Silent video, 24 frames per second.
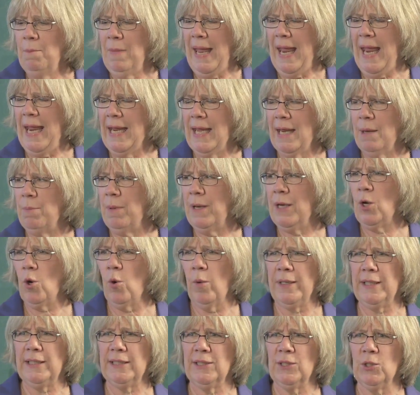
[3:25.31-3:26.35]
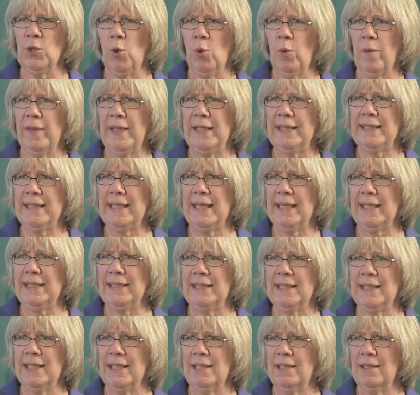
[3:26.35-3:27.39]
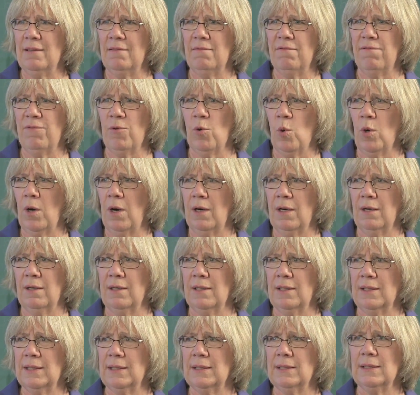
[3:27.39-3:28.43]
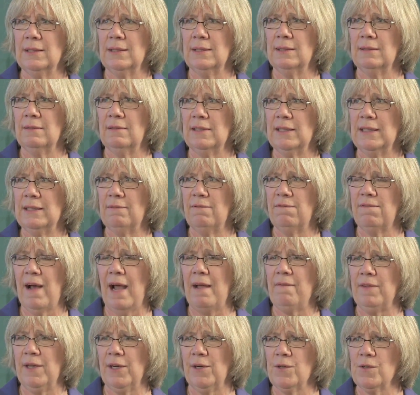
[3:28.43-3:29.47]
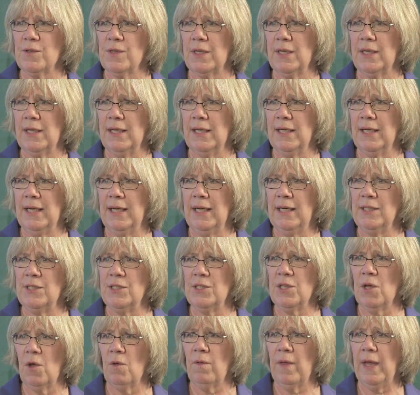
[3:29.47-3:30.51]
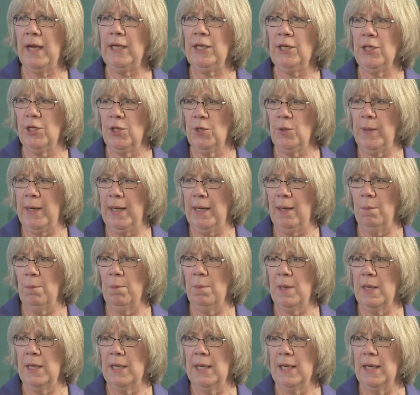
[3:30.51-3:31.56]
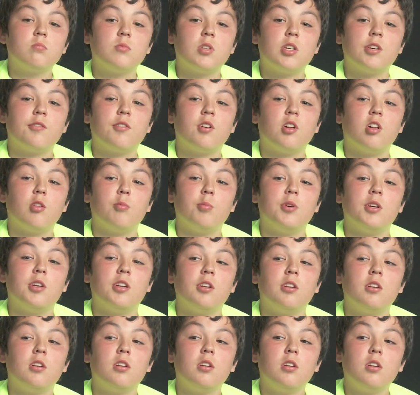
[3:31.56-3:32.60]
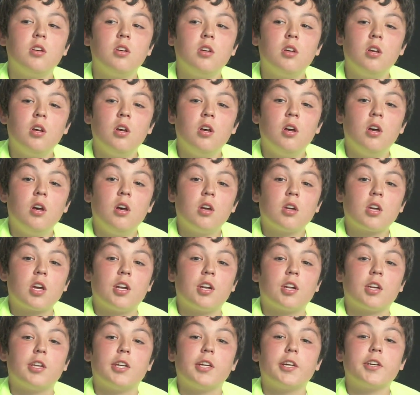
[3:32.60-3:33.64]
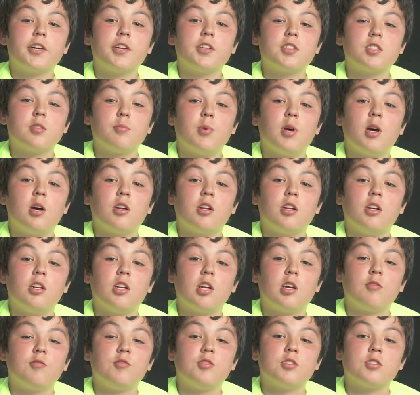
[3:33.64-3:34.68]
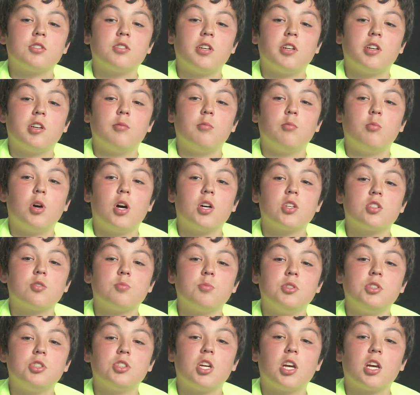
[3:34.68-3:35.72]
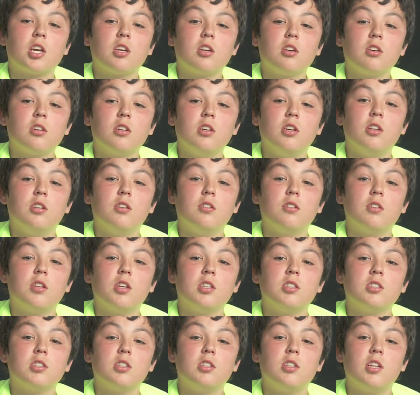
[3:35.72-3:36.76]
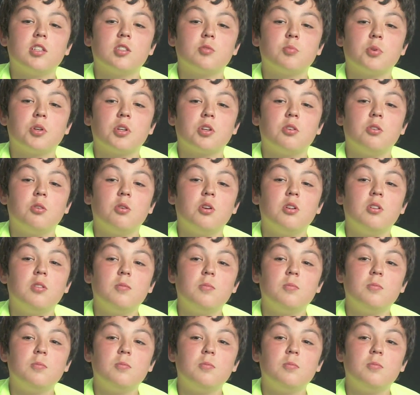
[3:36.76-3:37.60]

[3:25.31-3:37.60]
Hank had been going to school with these kids for 5 years, and so they knew him. They've all been kind of curious about it, and I've just let them watch me check, and they said that's pretty cool.